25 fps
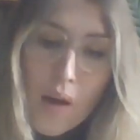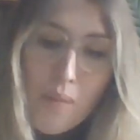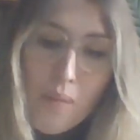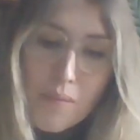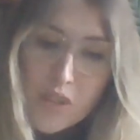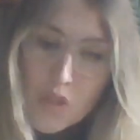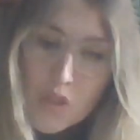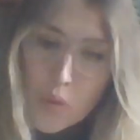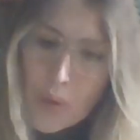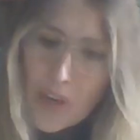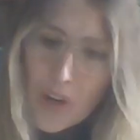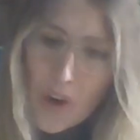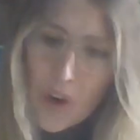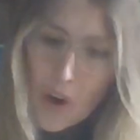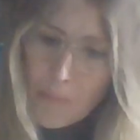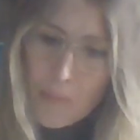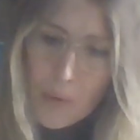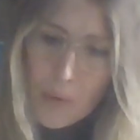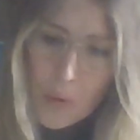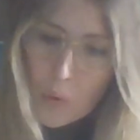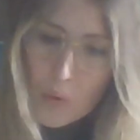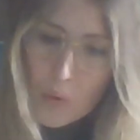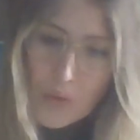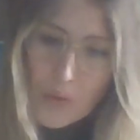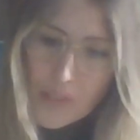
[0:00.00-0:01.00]
between our
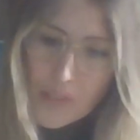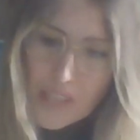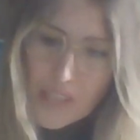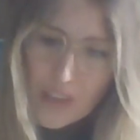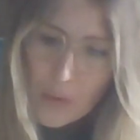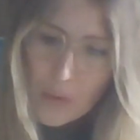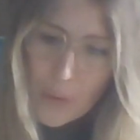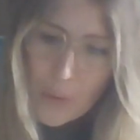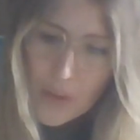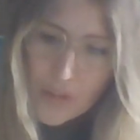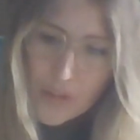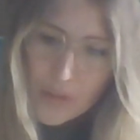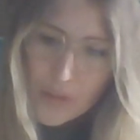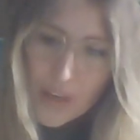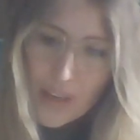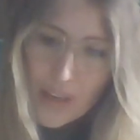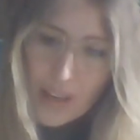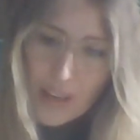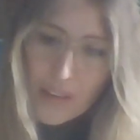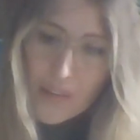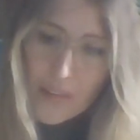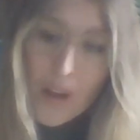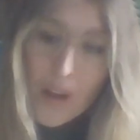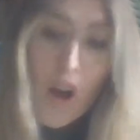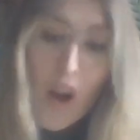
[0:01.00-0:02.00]
pools at Quadrille,
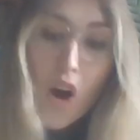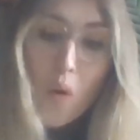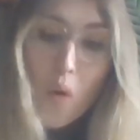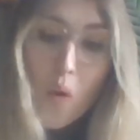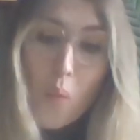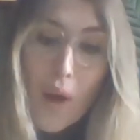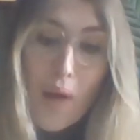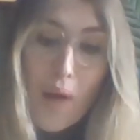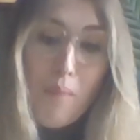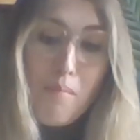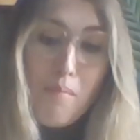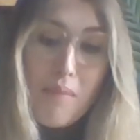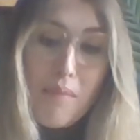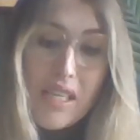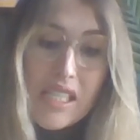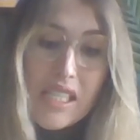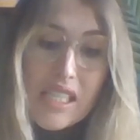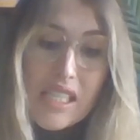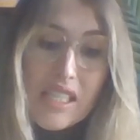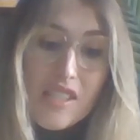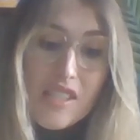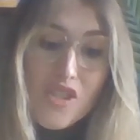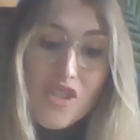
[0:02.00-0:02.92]
while Mrs.